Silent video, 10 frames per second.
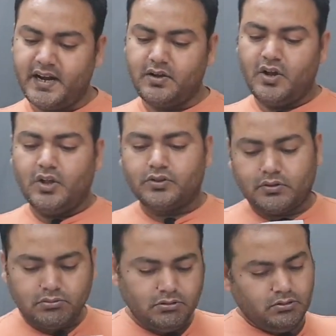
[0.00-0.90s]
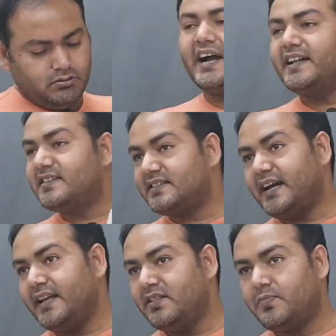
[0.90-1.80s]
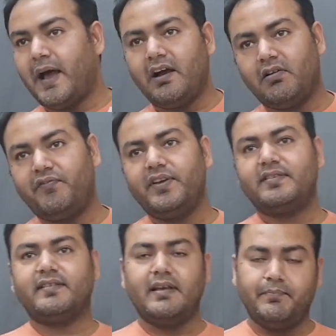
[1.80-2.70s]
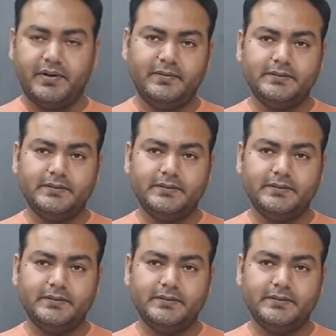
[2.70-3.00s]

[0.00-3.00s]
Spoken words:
it through Einstein's biography's example.